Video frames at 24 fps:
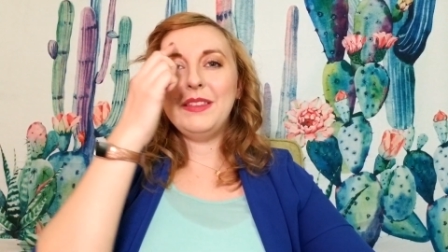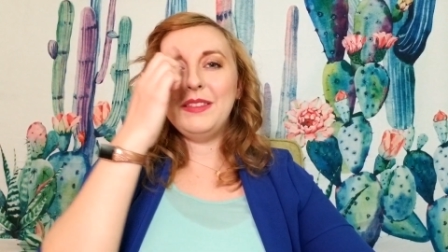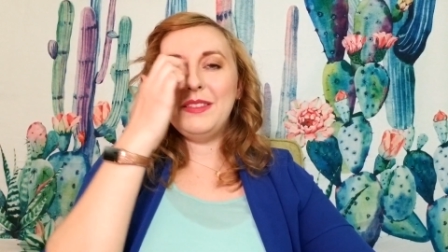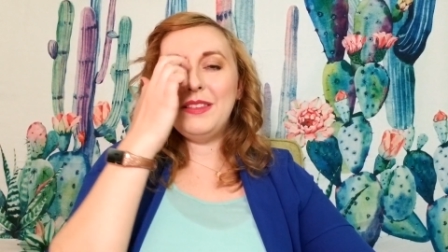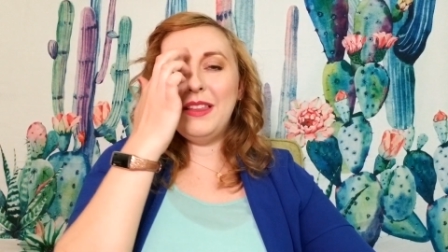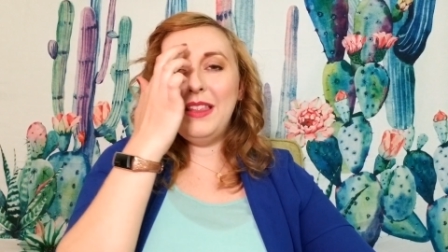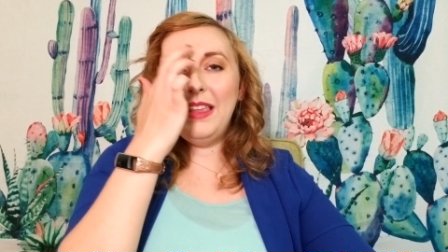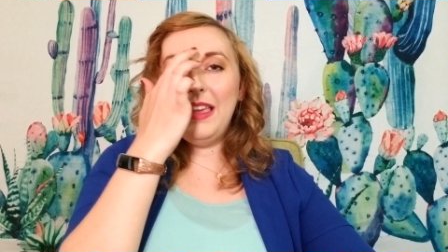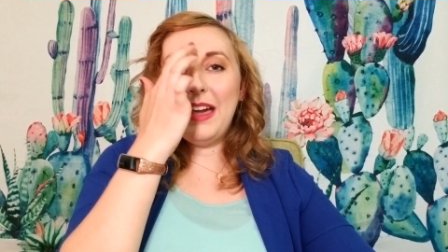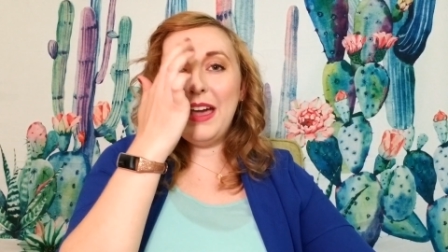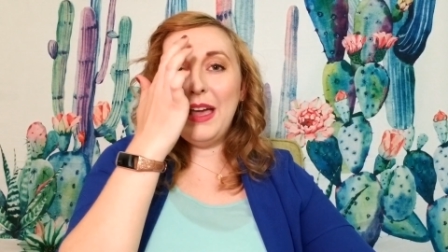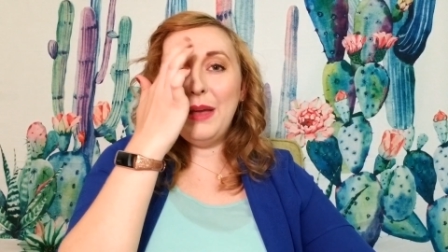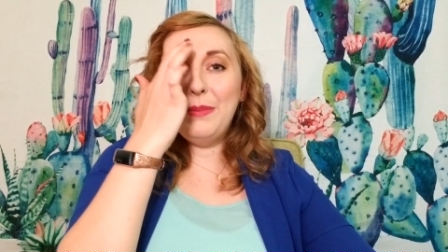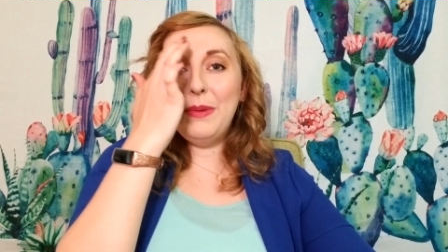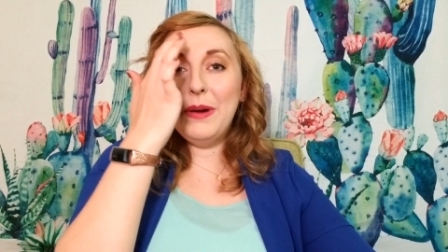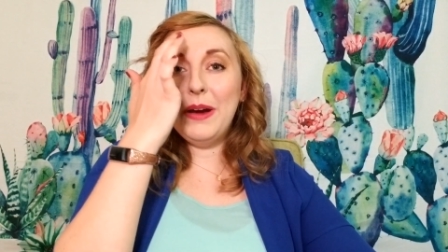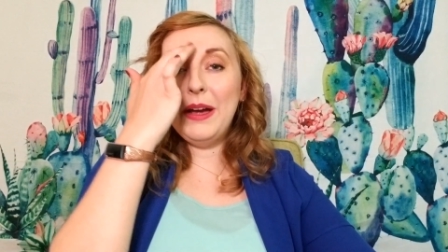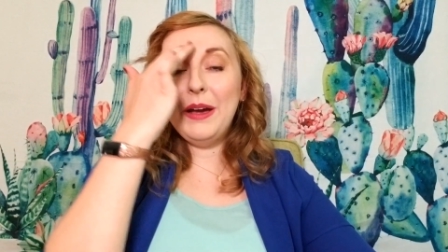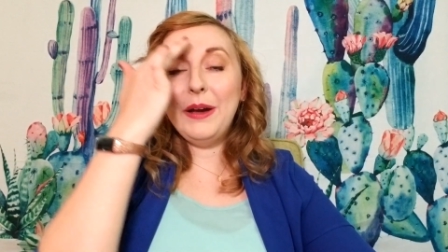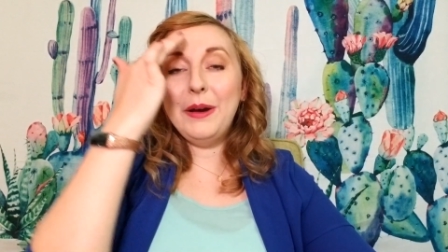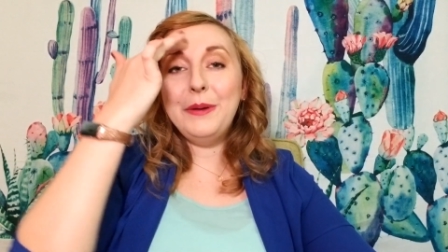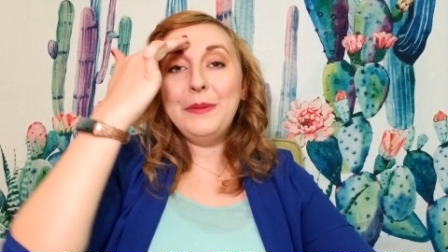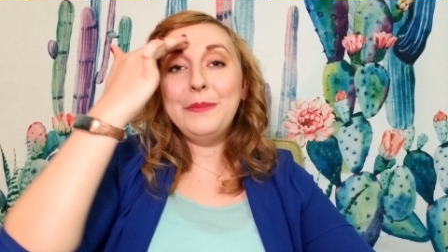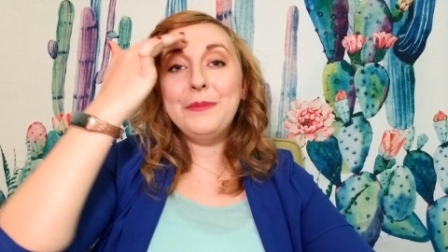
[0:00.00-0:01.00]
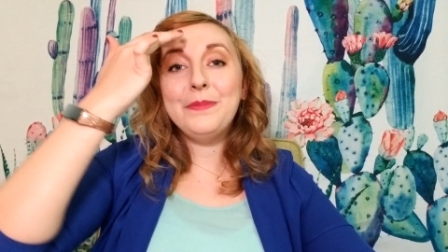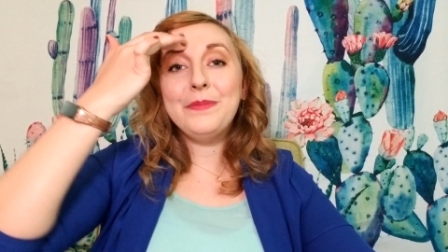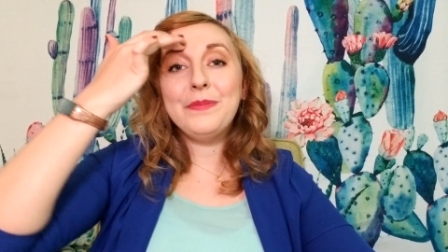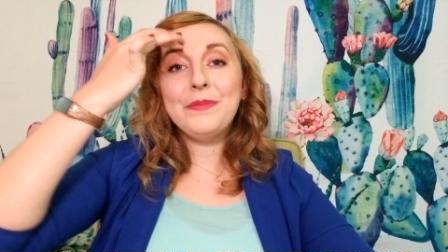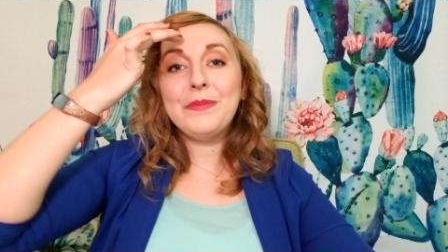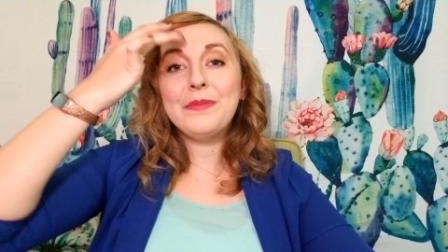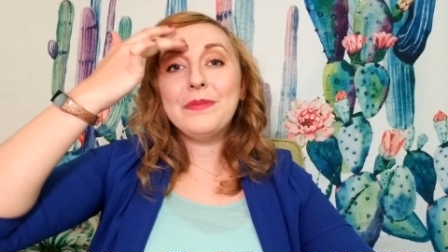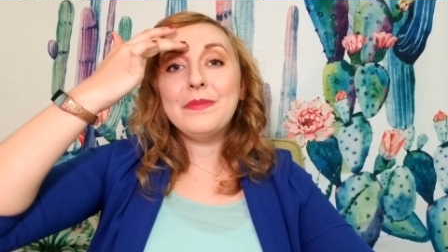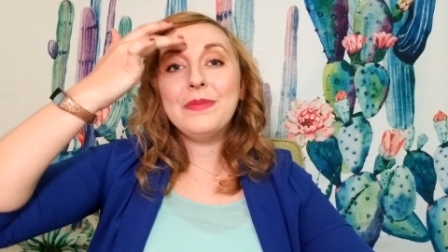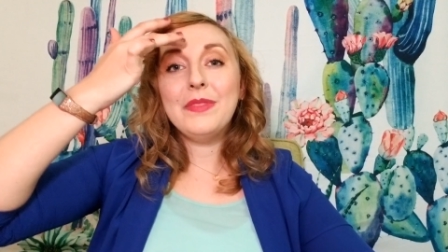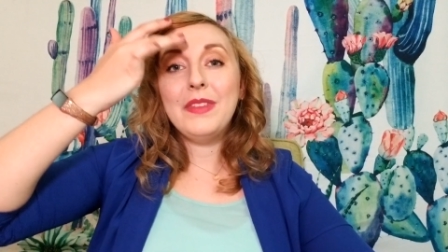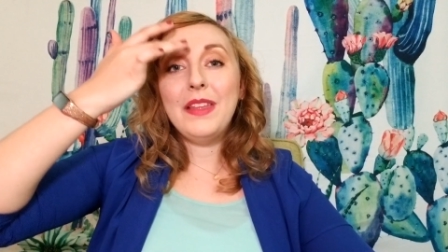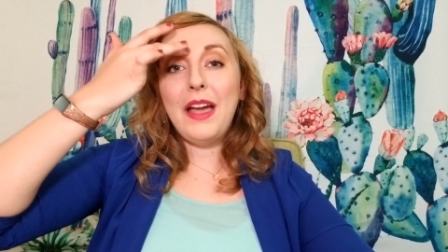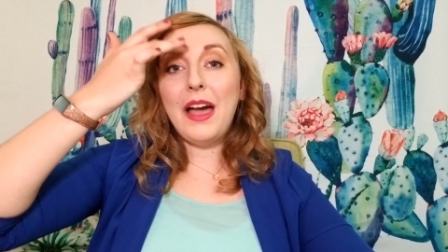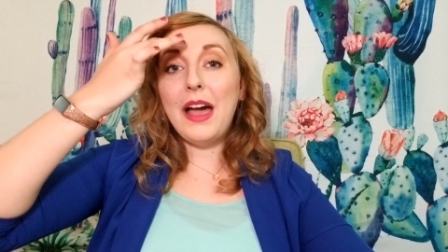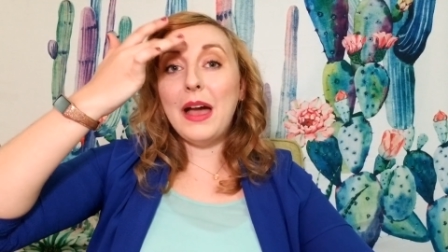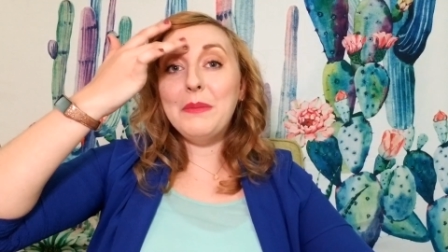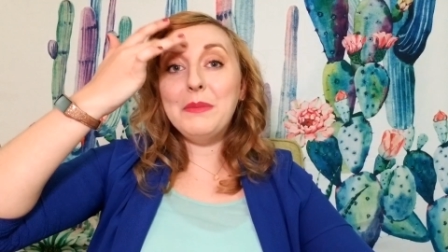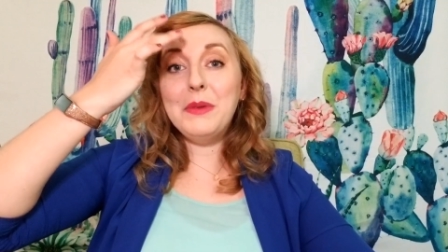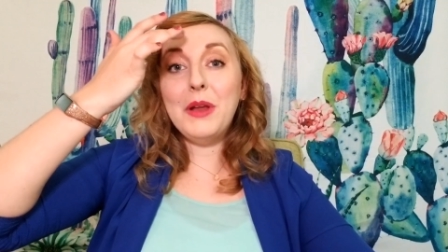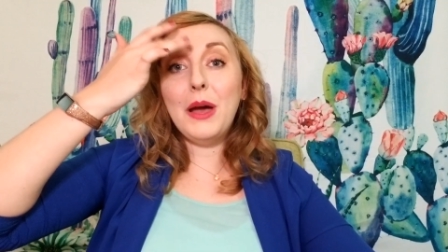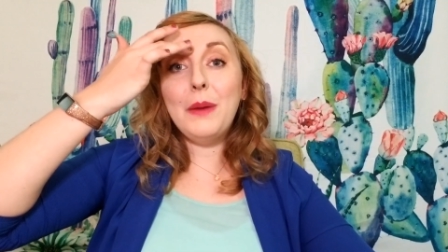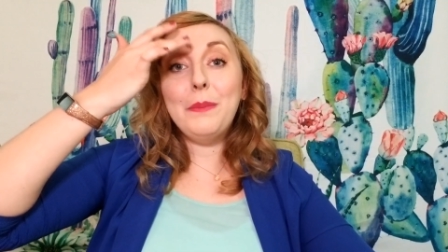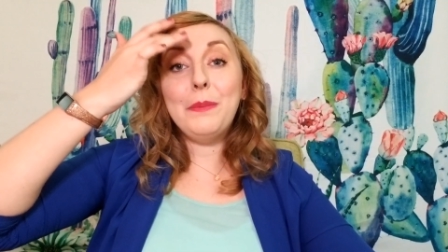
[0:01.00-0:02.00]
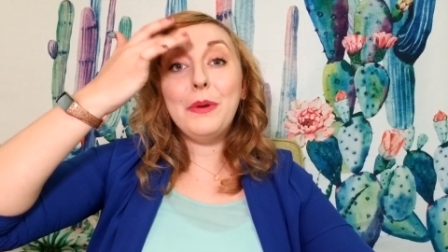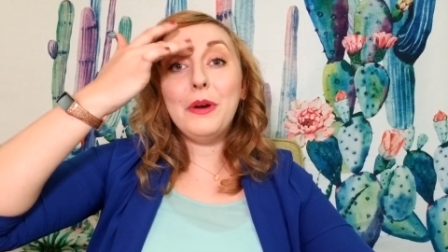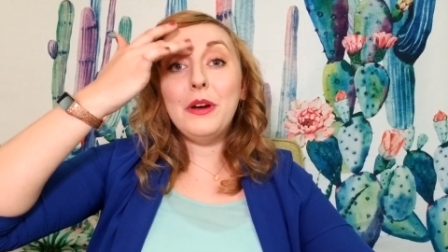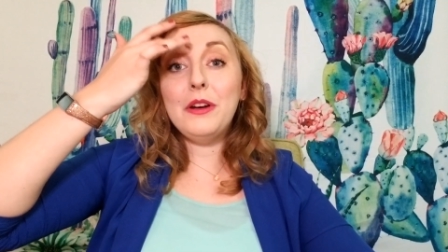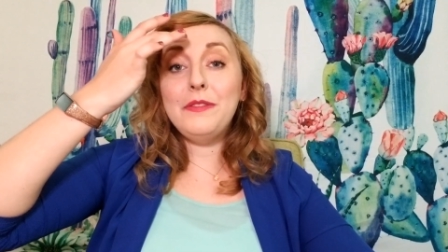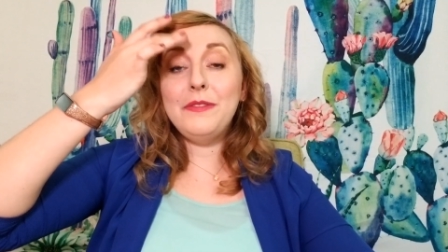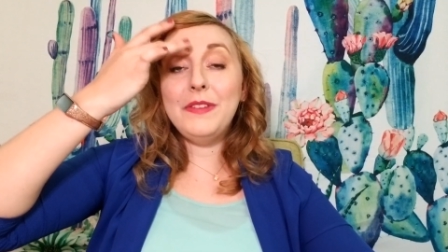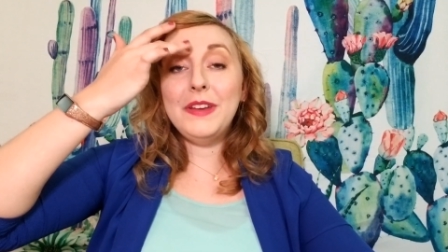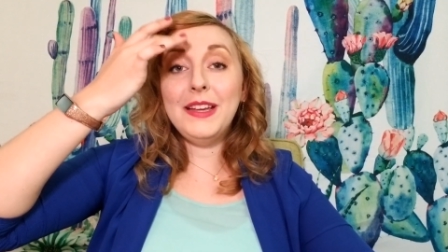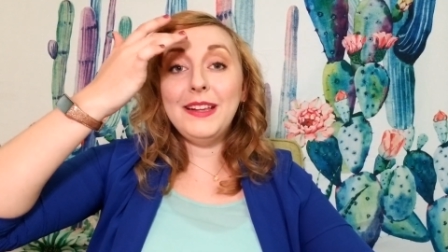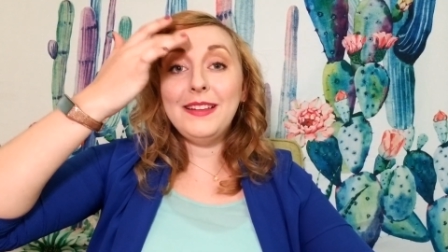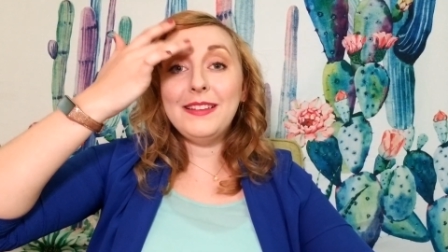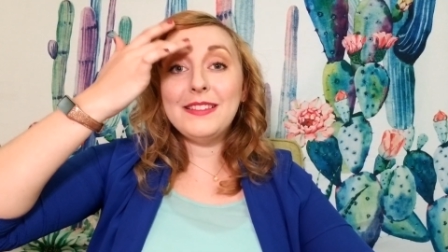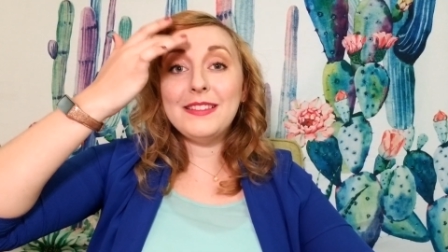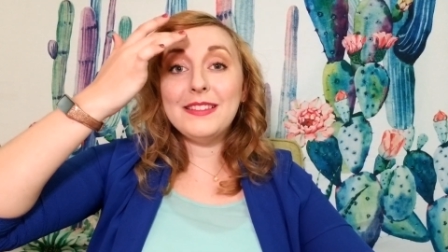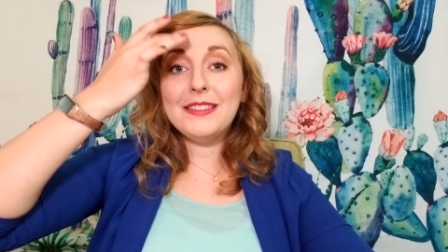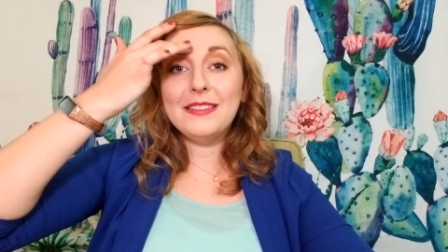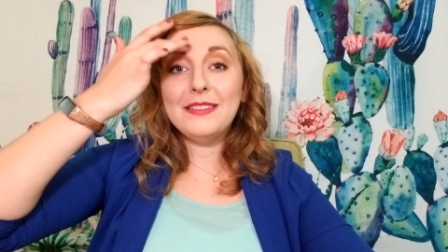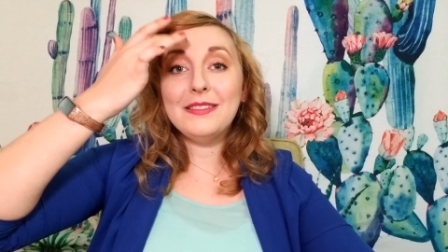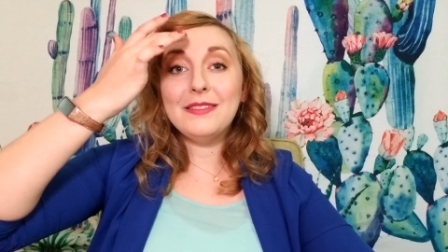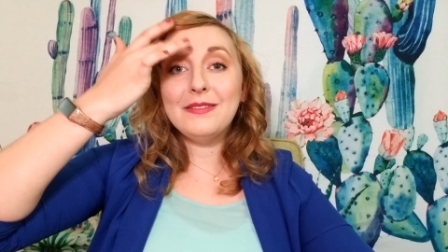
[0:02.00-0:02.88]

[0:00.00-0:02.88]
To the eyebrow, I'm not perfect.